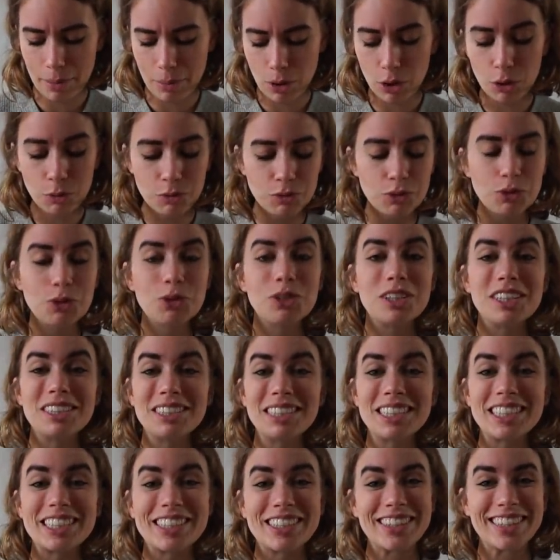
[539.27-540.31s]
am hopeful this
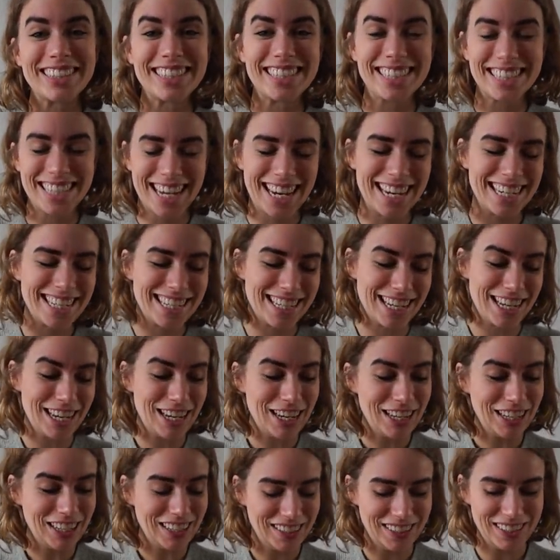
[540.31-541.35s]
is going to taste
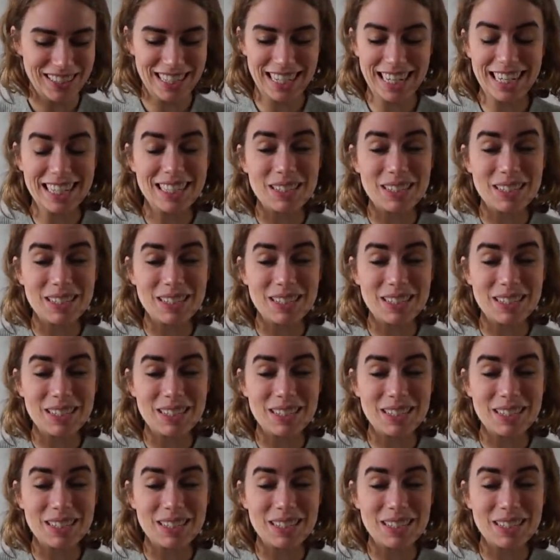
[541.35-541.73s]
good. It